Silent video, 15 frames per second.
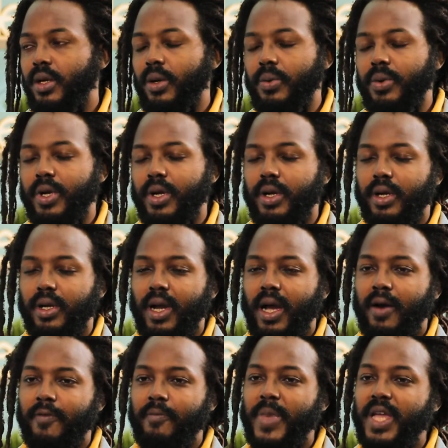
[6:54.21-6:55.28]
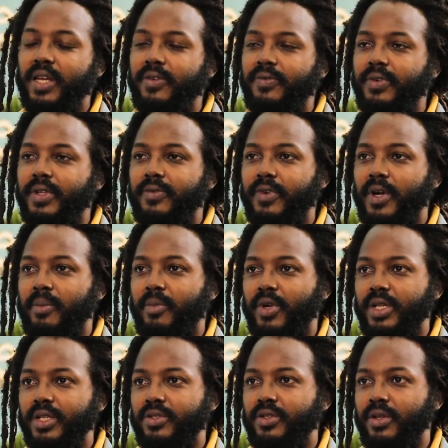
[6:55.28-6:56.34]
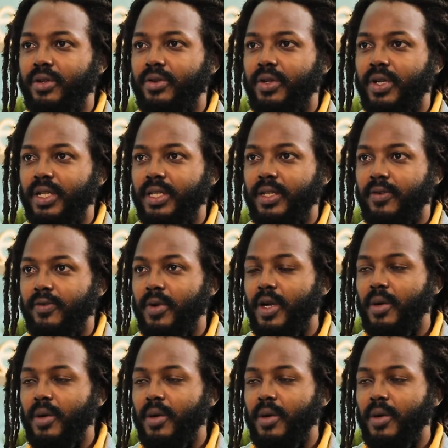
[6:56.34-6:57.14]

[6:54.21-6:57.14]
where I've benefited from Kingston Creative